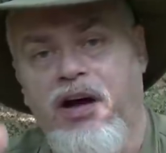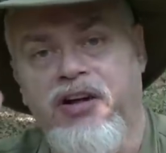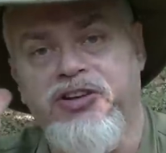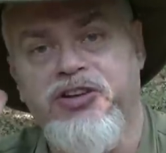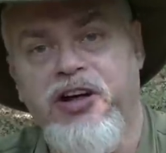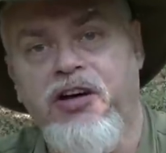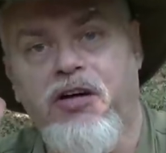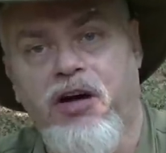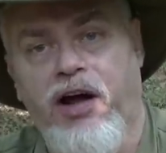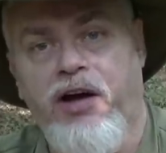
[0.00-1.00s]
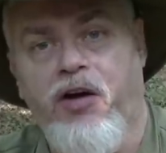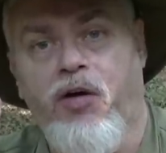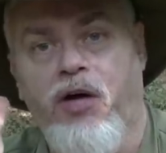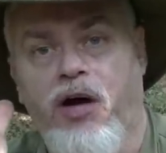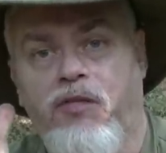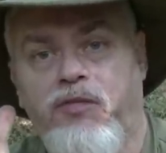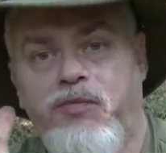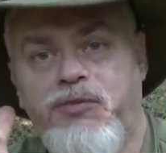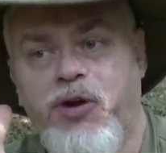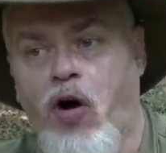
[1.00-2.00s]
And a single layer of
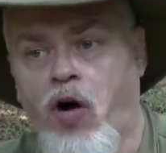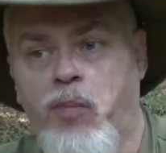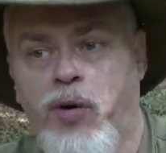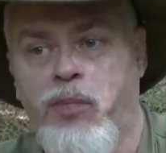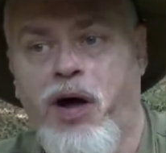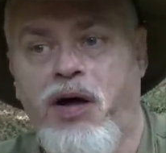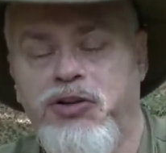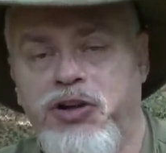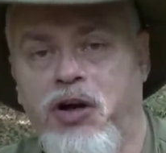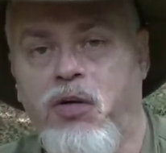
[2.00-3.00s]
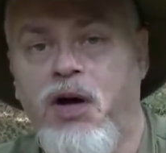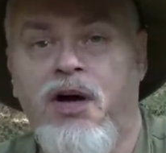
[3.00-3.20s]
tarp or poncho